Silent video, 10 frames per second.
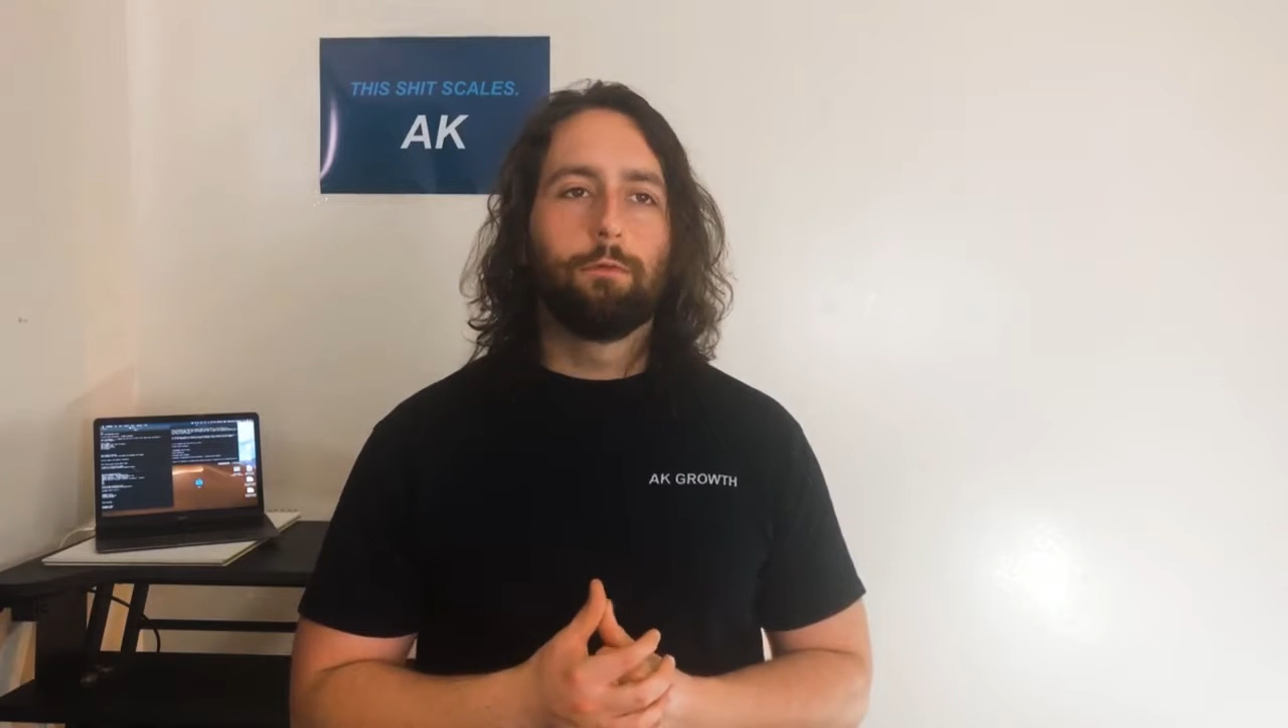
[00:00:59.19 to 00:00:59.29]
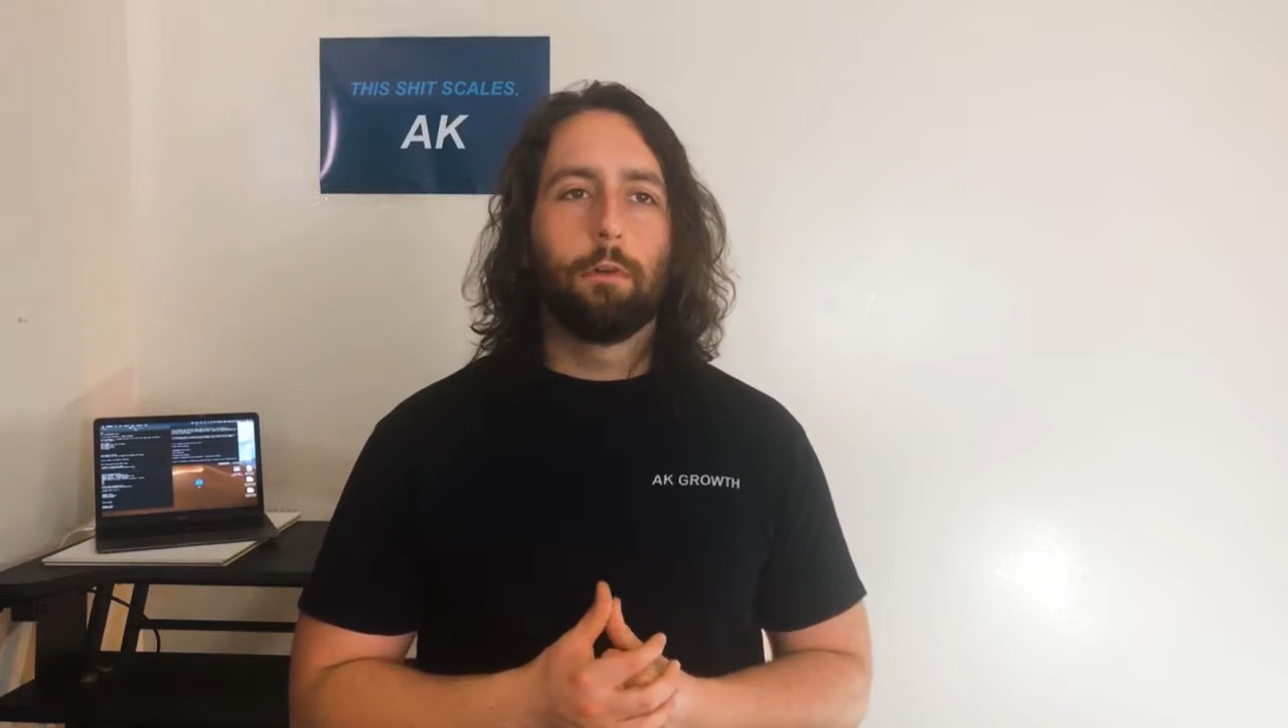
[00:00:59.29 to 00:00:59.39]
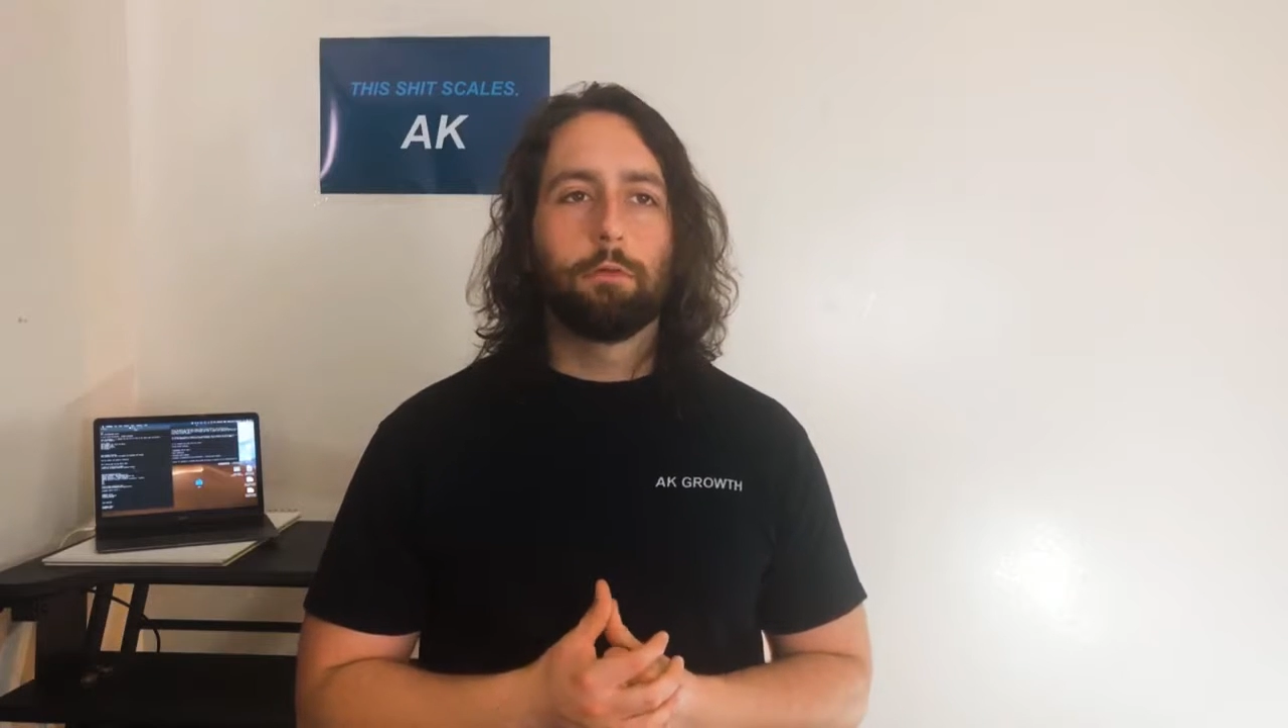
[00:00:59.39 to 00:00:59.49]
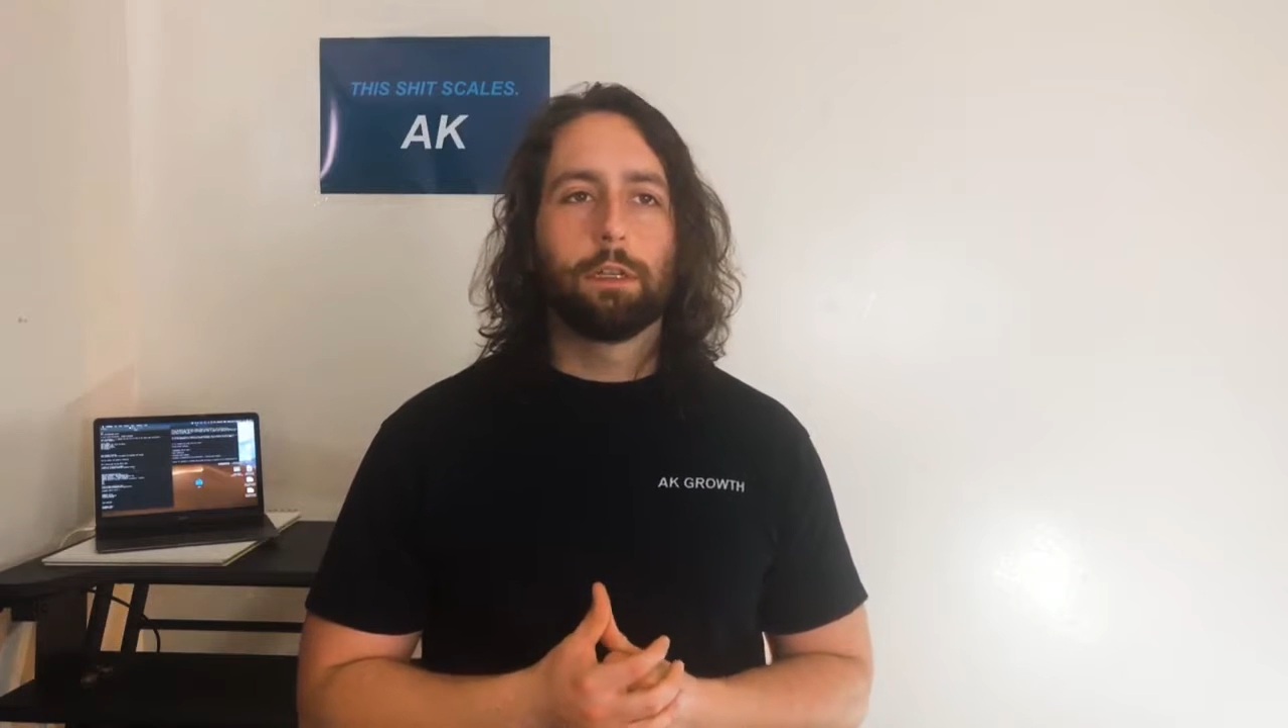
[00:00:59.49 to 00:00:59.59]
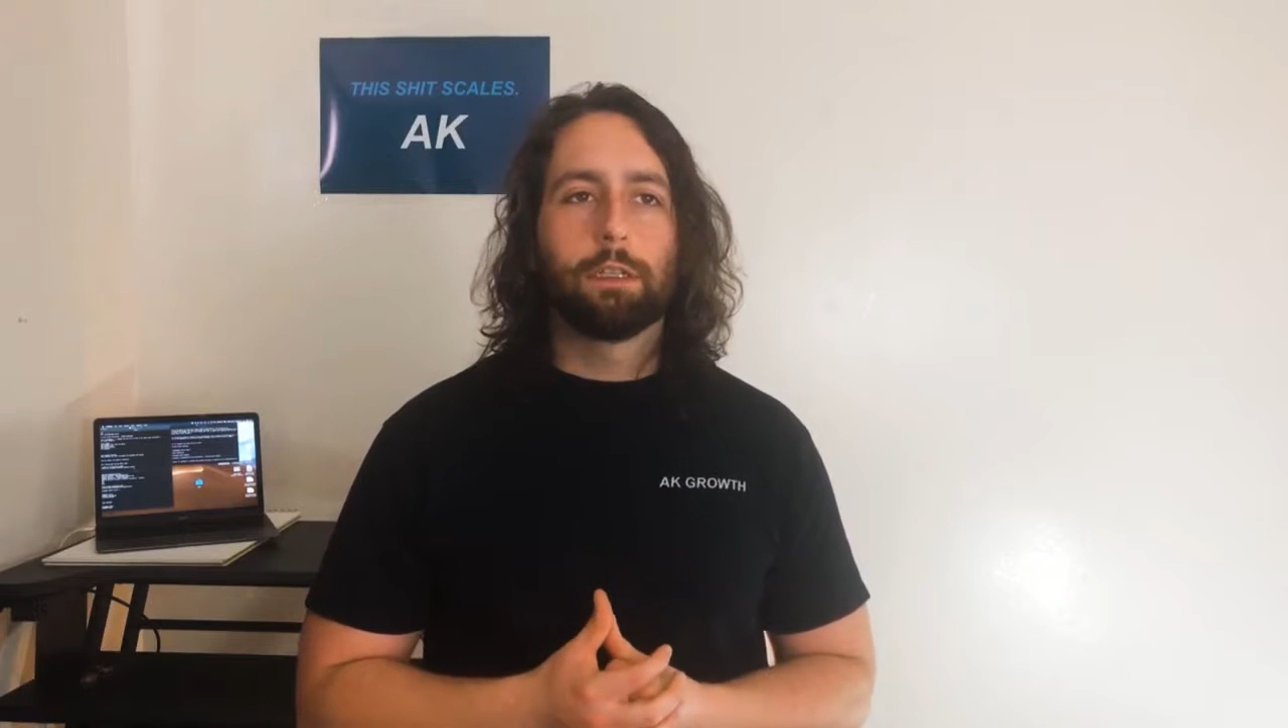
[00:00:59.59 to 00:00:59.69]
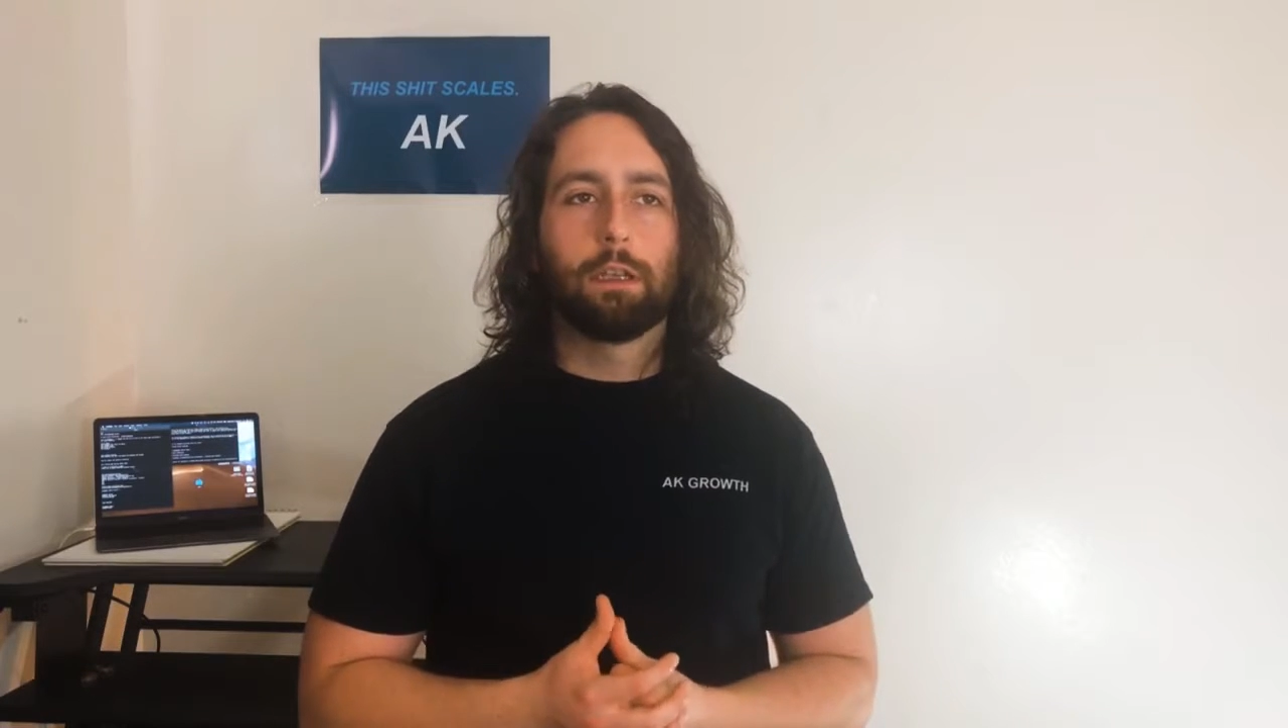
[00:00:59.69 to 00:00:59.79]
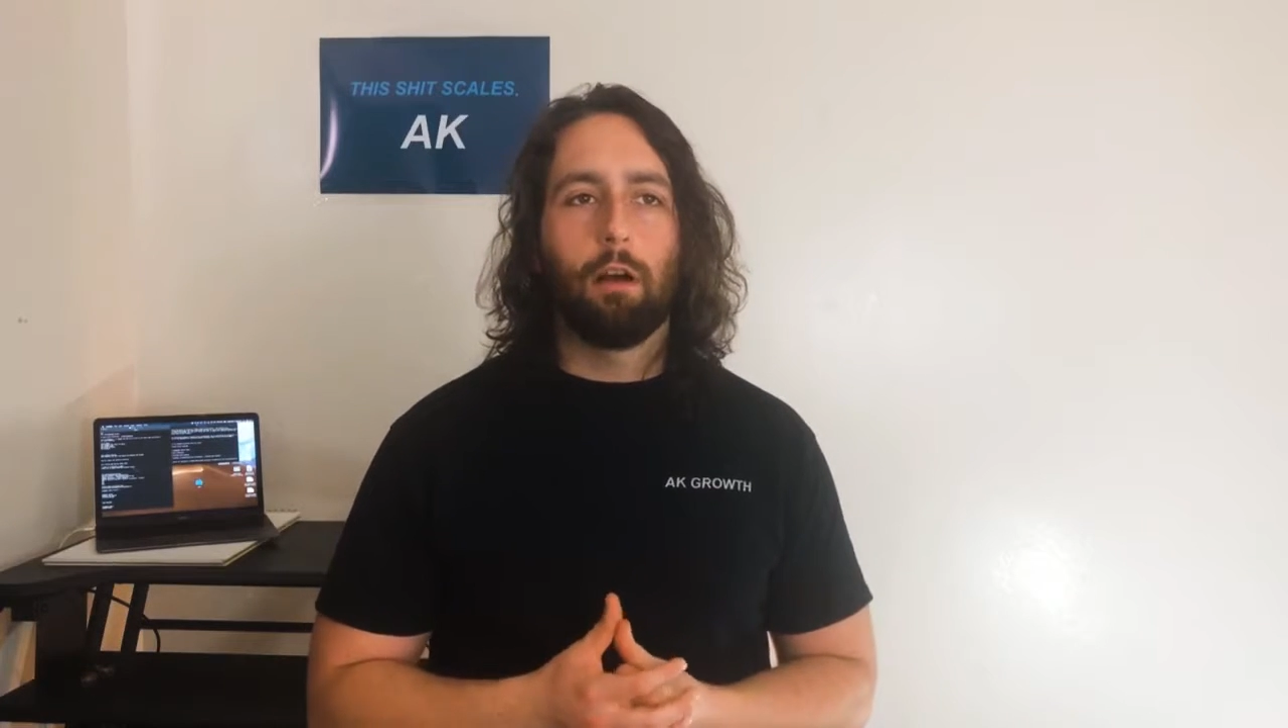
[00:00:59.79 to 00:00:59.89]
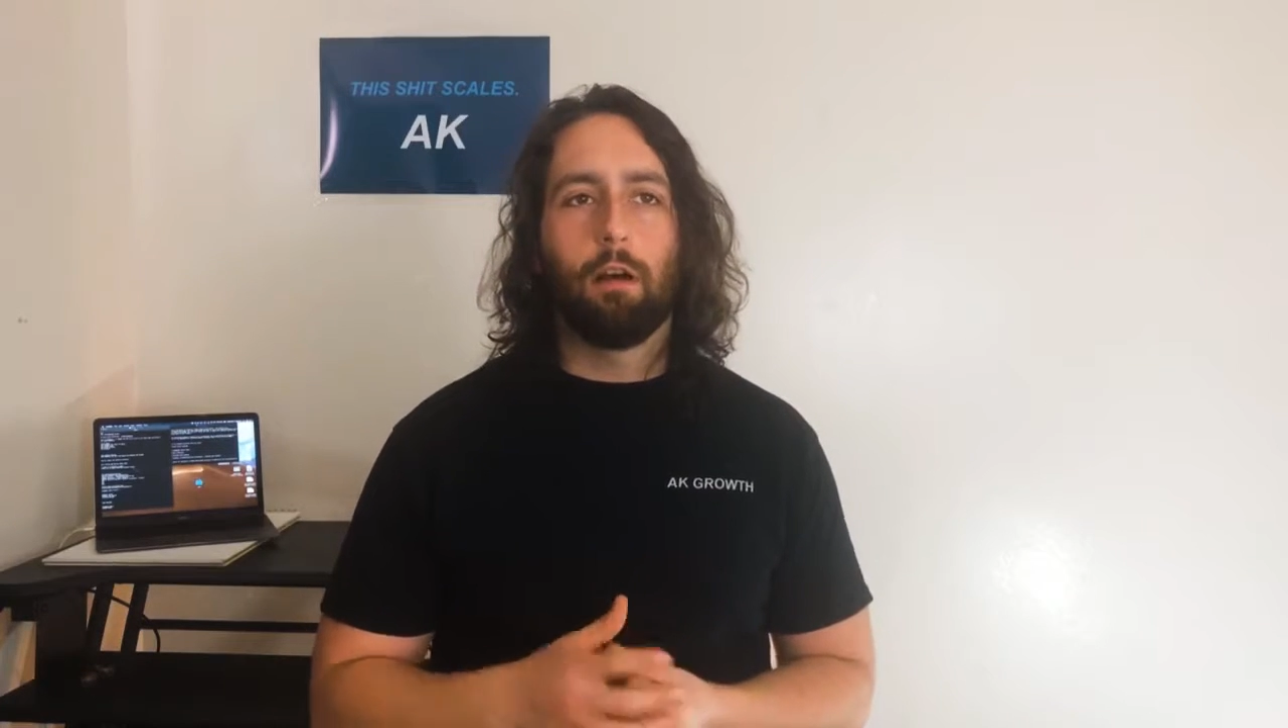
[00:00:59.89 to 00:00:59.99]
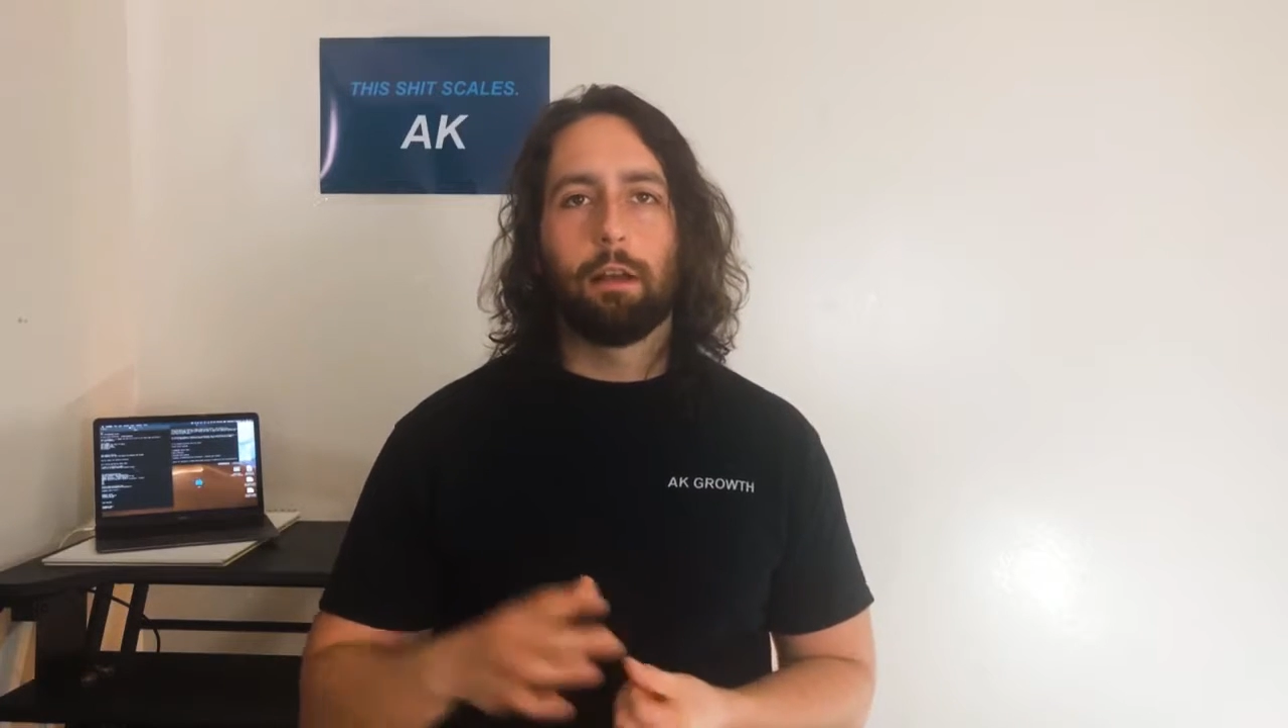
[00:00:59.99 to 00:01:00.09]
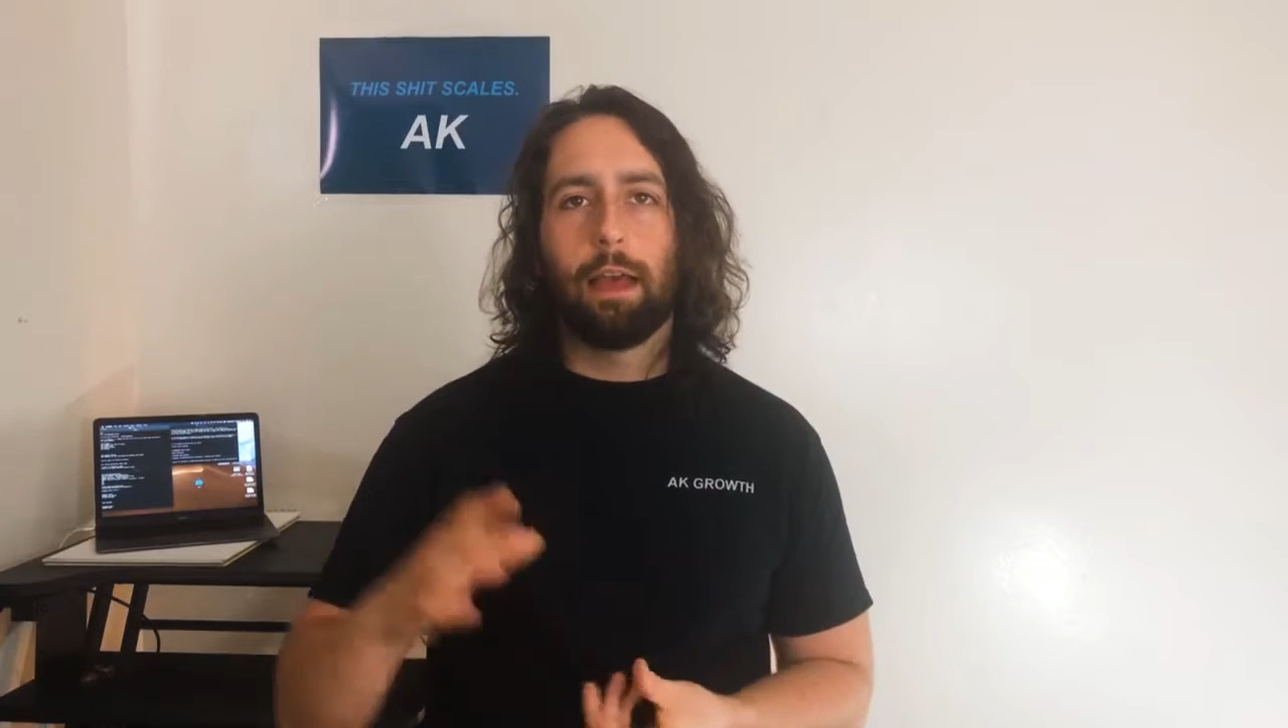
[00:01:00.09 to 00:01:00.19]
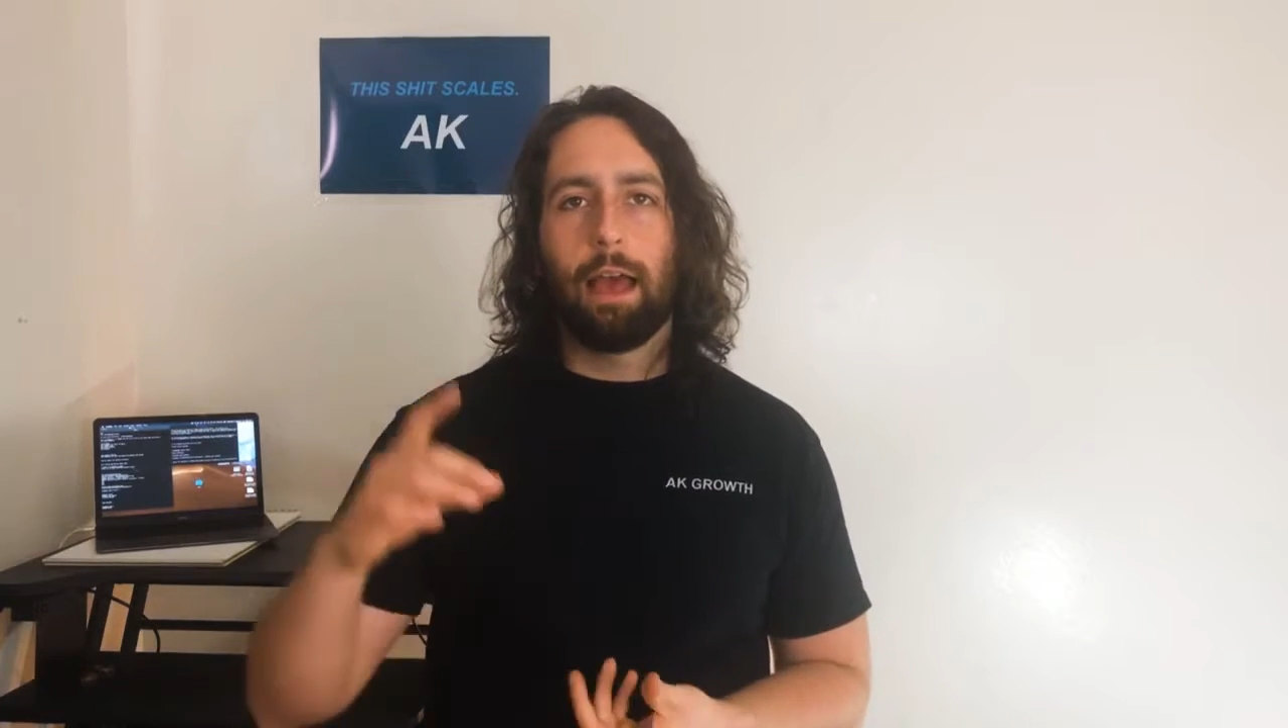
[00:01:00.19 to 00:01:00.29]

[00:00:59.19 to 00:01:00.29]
focus on